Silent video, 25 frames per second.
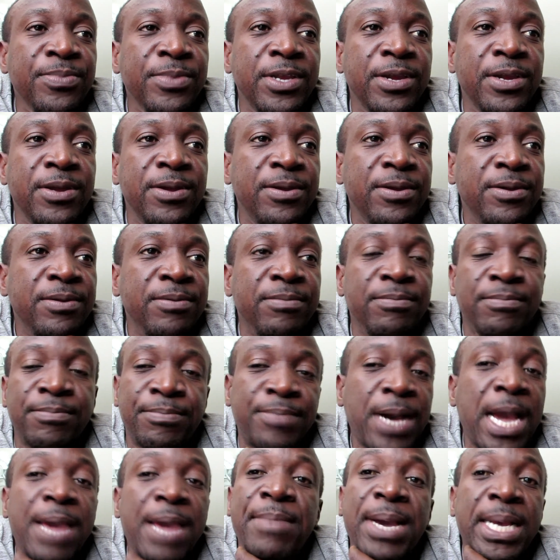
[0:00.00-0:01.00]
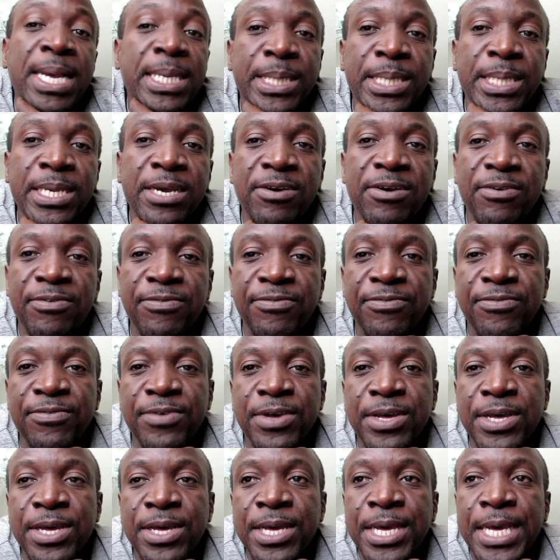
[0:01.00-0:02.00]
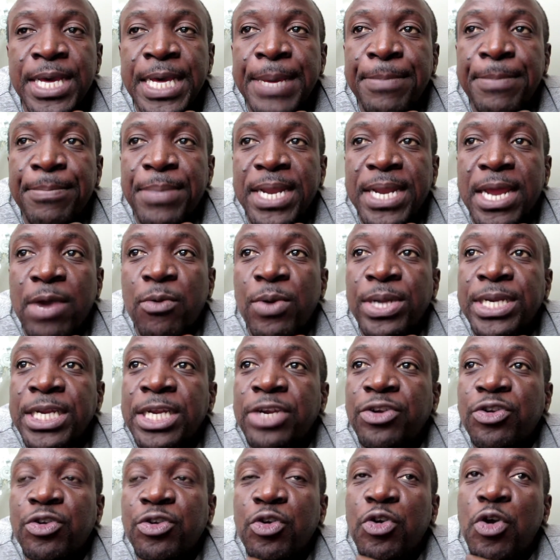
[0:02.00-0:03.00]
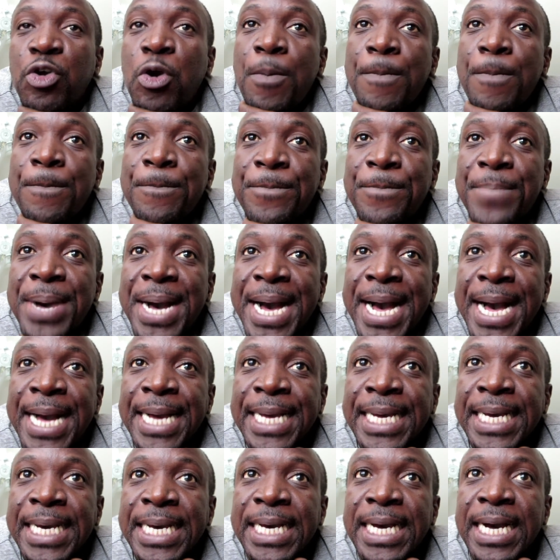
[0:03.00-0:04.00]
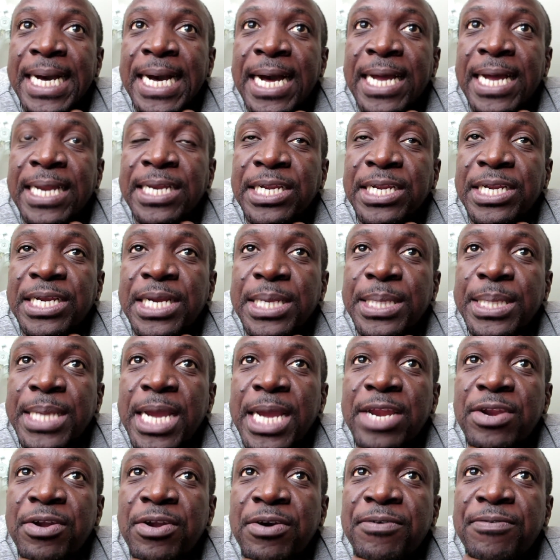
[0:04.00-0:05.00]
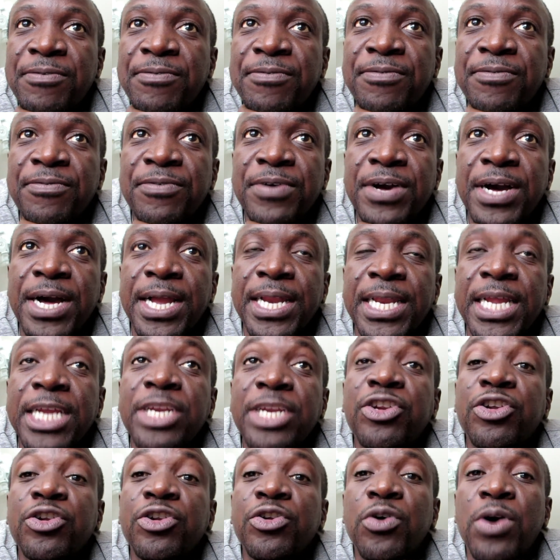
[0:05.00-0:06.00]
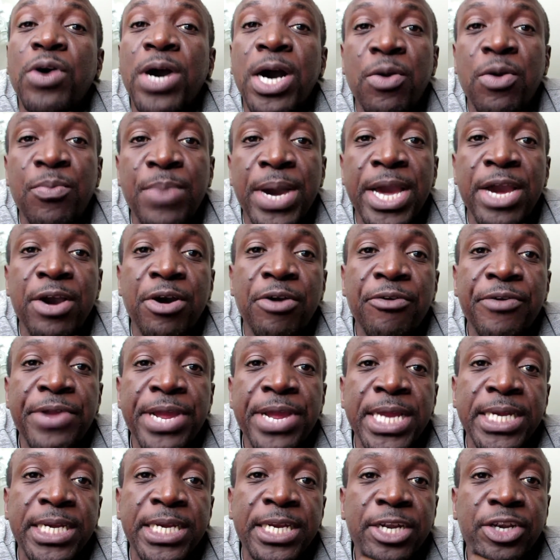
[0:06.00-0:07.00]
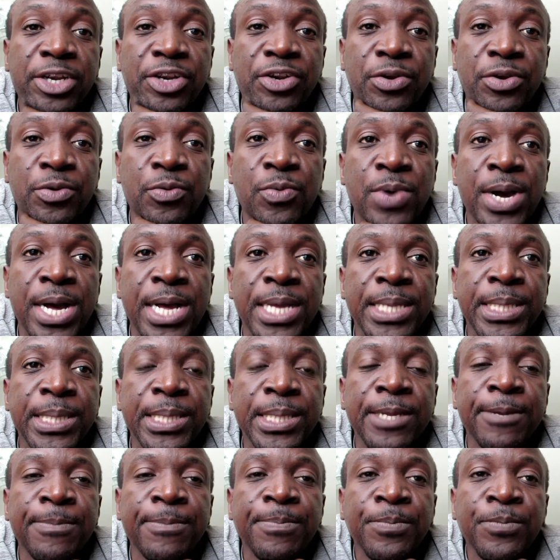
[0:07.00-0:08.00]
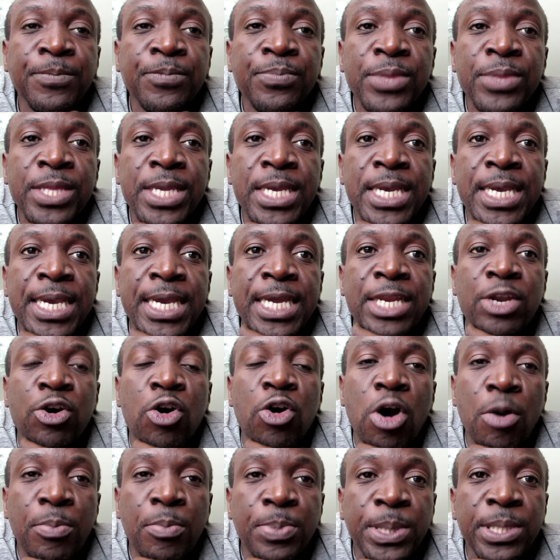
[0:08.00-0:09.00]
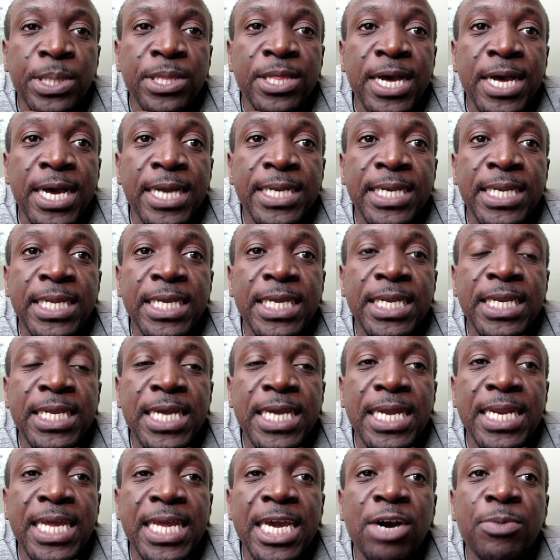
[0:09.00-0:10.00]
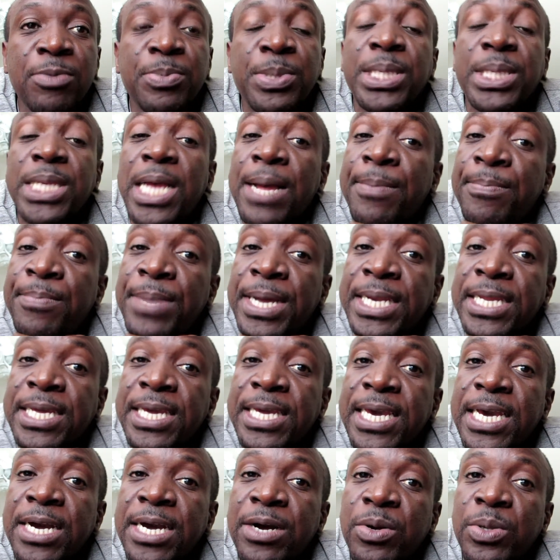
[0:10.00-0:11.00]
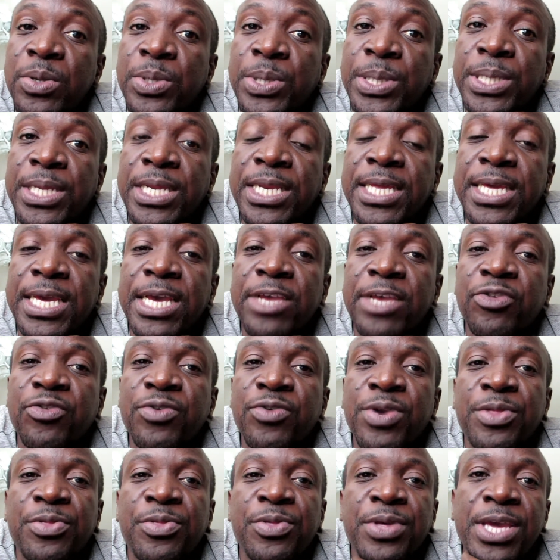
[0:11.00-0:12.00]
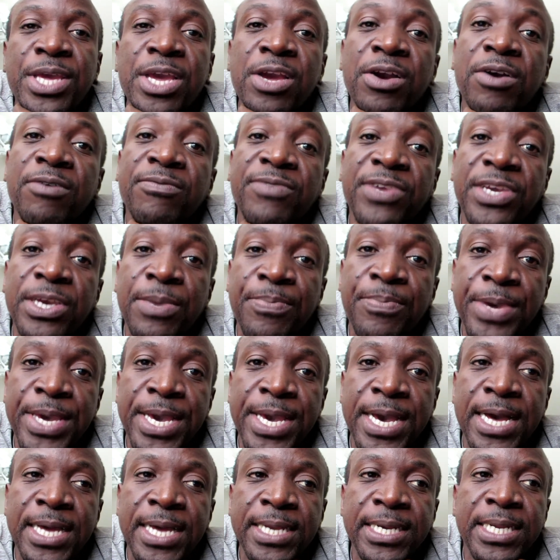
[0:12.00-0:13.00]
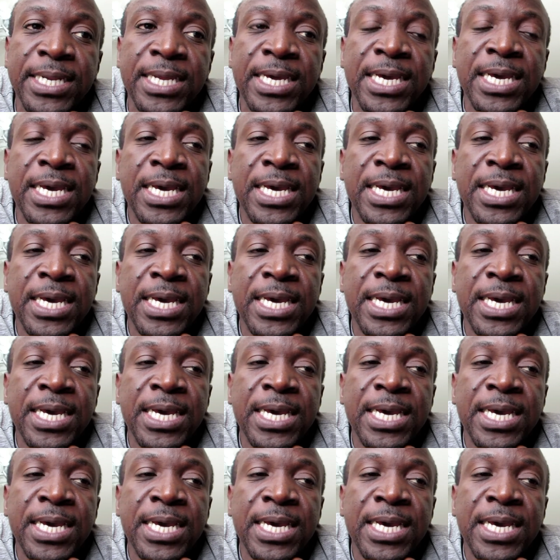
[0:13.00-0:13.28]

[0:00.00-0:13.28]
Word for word: uh, by myself. But I wanted to go back and just kind of uh, let you know how my orientation was in hopes that it can help somebody else in case you are thinking of JB Hunt,